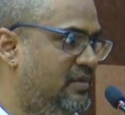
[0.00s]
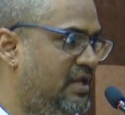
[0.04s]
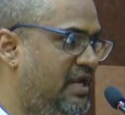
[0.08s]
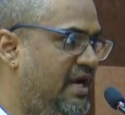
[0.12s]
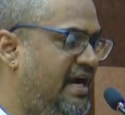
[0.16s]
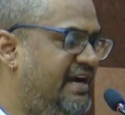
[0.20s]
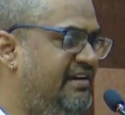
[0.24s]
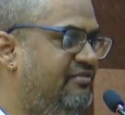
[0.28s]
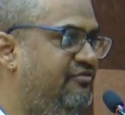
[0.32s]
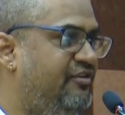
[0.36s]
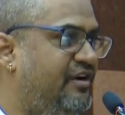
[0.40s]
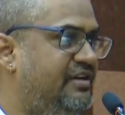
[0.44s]

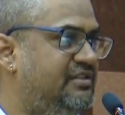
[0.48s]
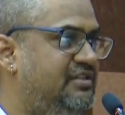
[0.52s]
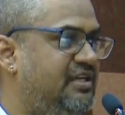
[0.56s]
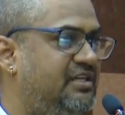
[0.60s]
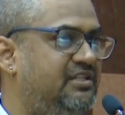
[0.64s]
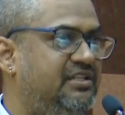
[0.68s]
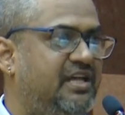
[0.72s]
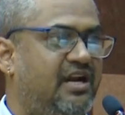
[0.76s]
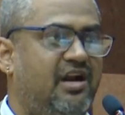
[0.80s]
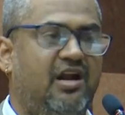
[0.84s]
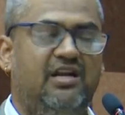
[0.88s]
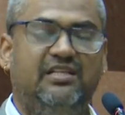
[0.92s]
and further
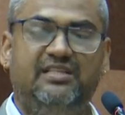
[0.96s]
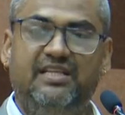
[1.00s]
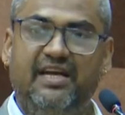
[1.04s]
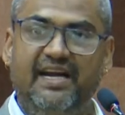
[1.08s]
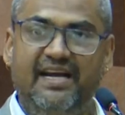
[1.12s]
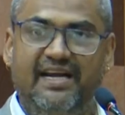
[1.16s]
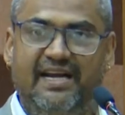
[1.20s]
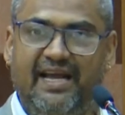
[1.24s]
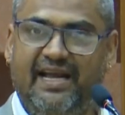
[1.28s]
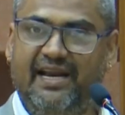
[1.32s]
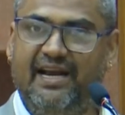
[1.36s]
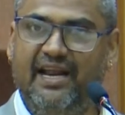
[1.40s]
there are
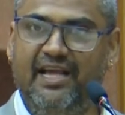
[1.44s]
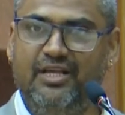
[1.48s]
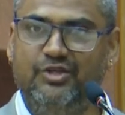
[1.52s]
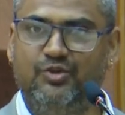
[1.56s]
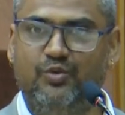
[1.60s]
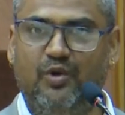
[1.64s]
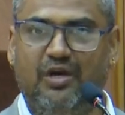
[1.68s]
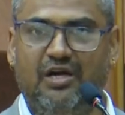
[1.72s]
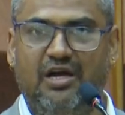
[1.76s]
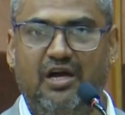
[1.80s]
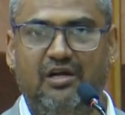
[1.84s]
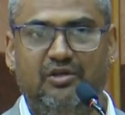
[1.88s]
3 techniques.
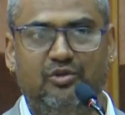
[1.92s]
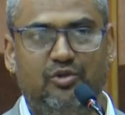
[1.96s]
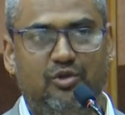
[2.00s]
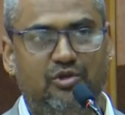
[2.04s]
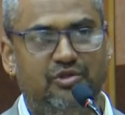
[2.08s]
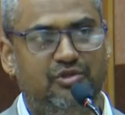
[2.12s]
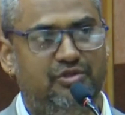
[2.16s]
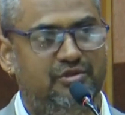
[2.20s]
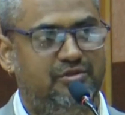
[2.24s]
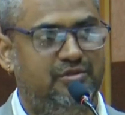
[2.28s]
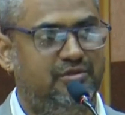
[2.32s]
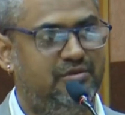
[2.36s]
What are
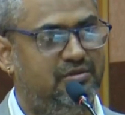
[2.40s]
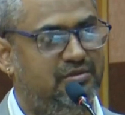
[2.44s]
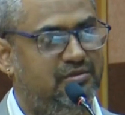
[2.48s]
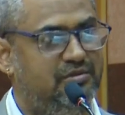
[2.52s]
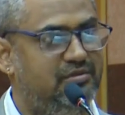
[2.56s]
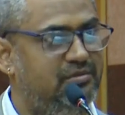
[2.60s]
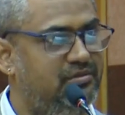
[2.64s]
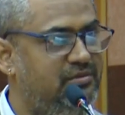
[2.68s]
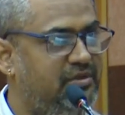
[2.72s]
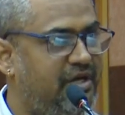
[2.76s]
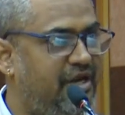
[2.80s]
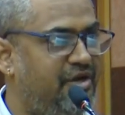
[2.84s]
those?
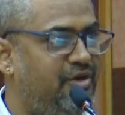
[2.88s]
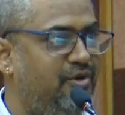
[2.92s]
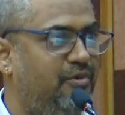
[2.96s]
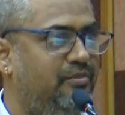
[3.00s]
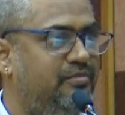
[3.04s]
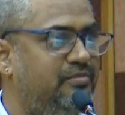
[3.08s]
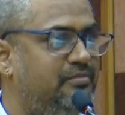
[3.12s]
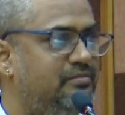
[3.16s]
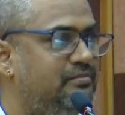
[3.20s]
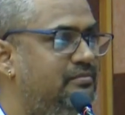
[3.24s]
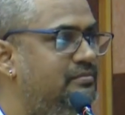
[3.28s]
Can you